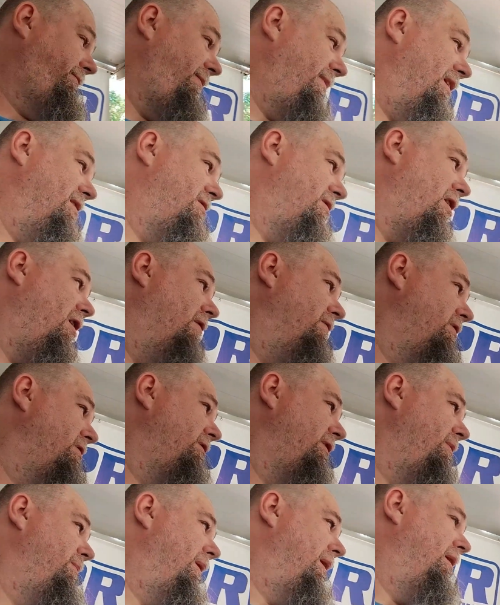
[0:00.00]
it's
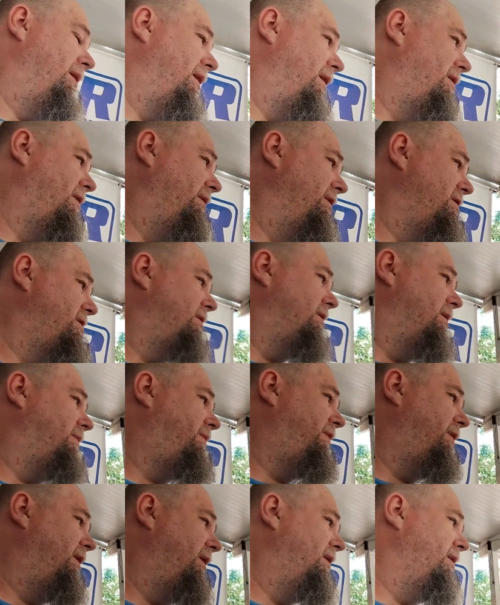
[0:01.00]
obviously been in a collision up
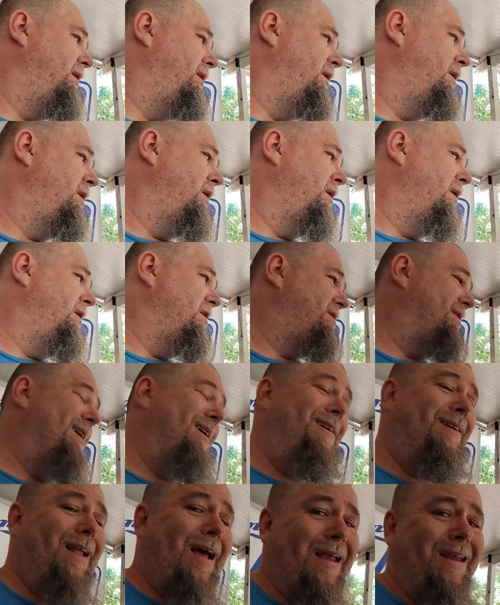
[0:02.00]
front. It's got
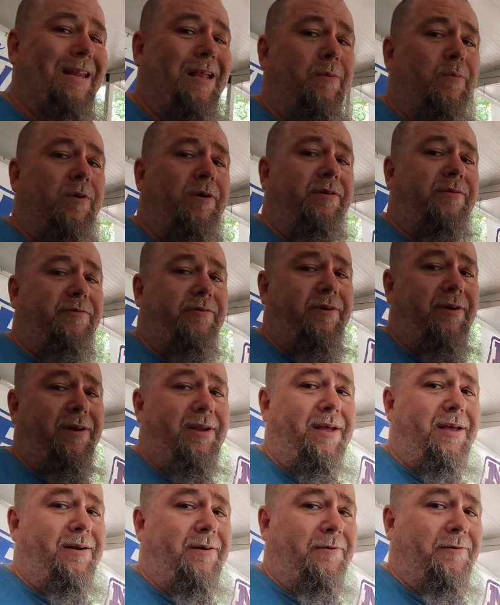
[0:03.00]
a 91 front
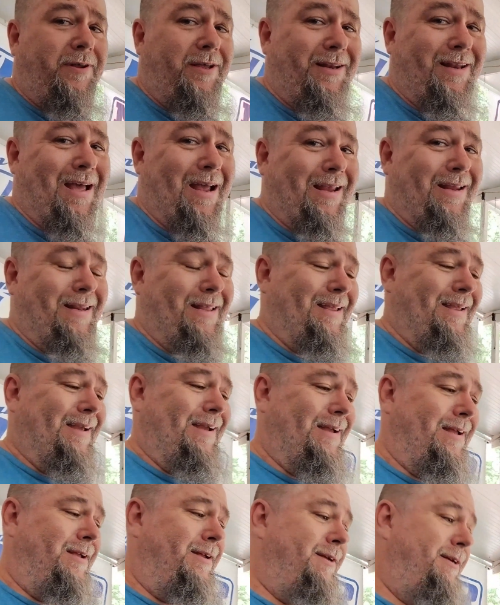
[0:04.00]
end on a 90,
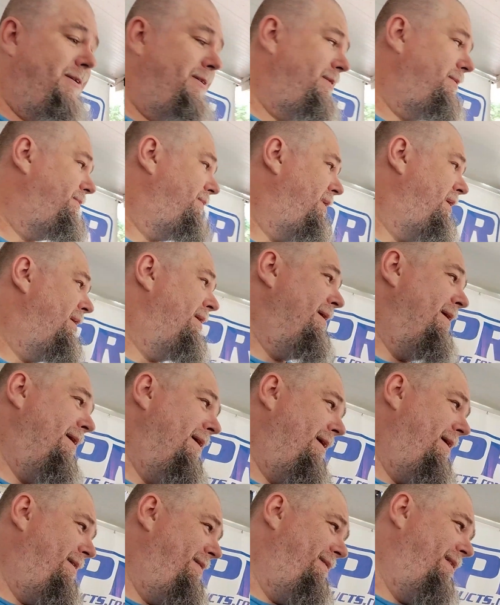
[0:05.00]

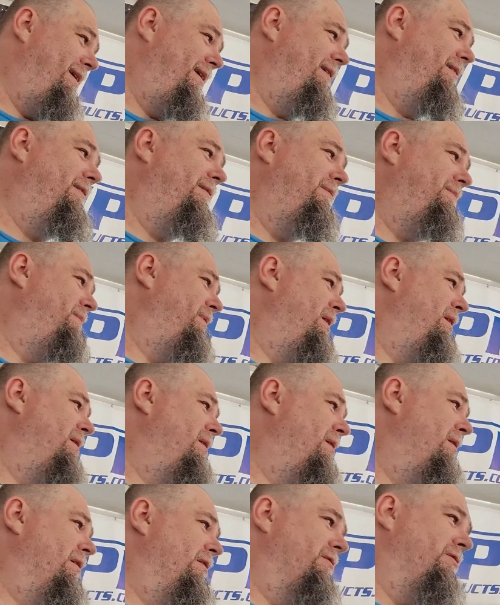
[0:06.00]
and they
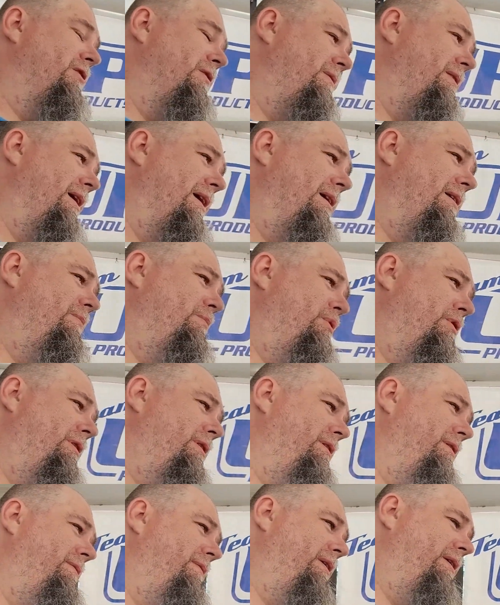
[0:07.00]
took that and put
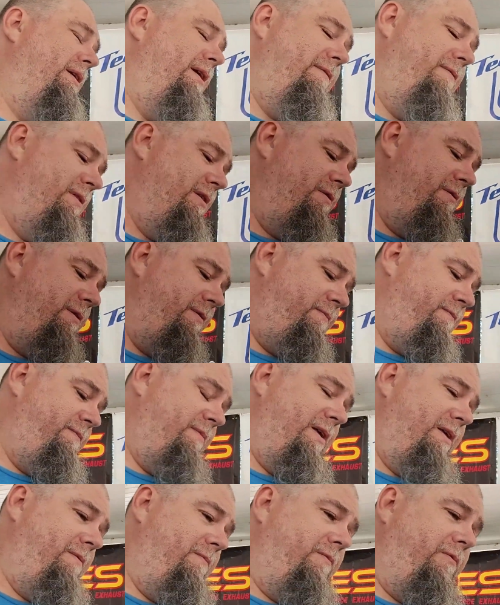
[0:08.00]
it on there, even though
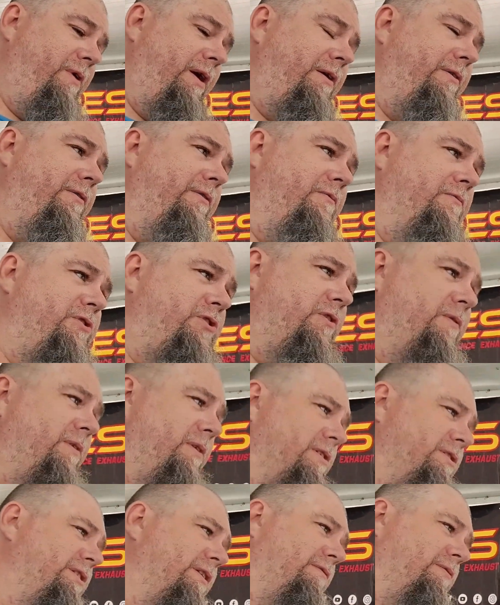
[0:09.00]
the record don't show
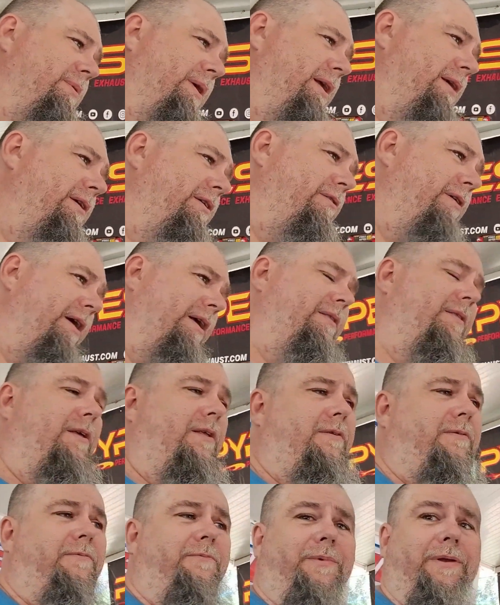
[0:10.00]
that it's ever been in a wreck.
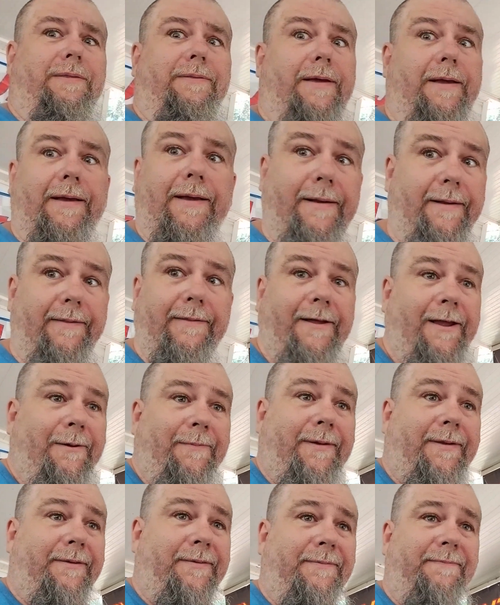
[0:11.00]
That don't mean they had to
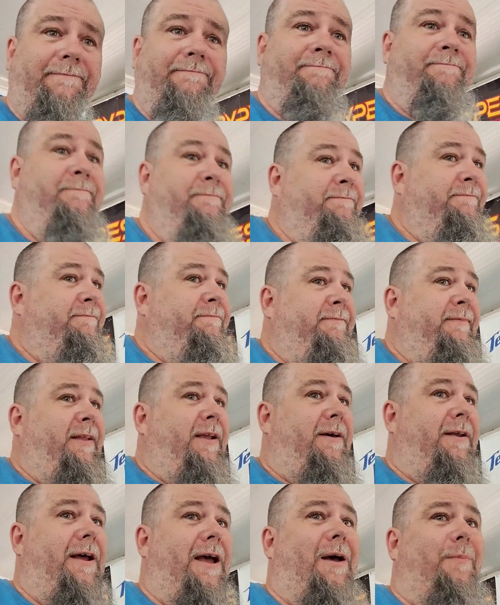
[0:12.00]
claim it.
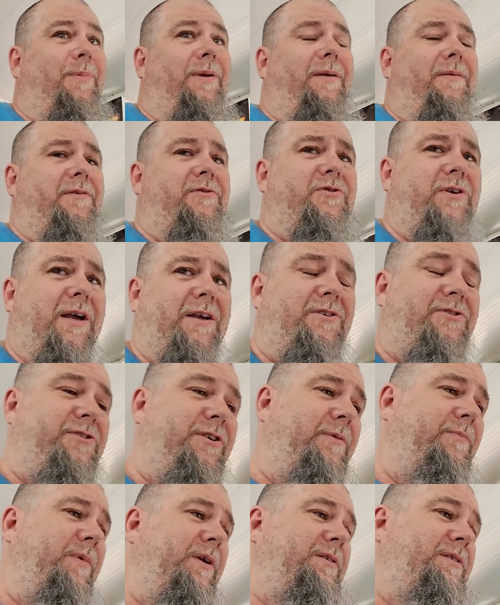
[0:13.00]
Could have happened at the drag
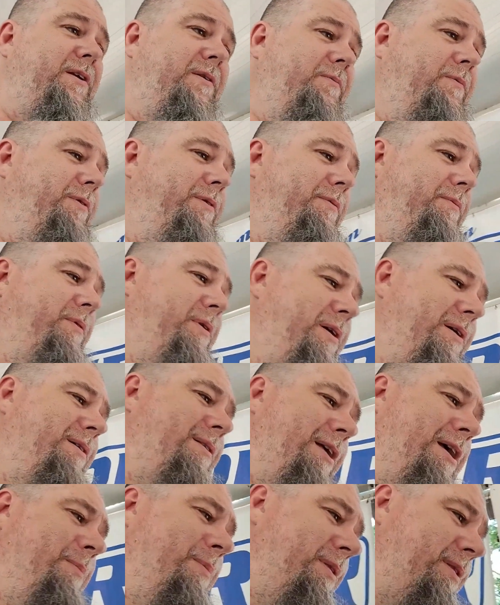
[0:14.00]
strip, and they said, we're
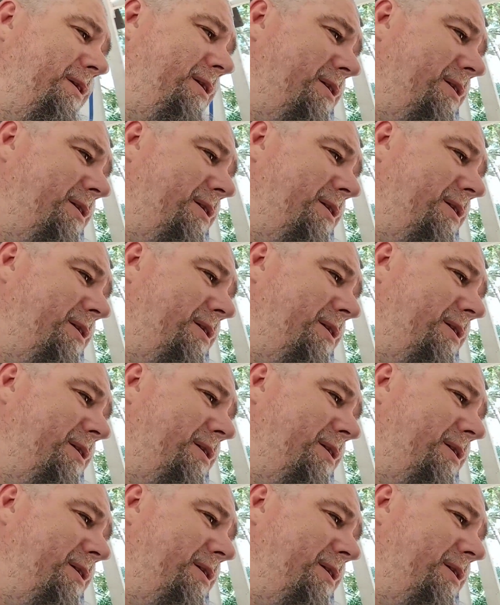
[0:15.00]
not claiming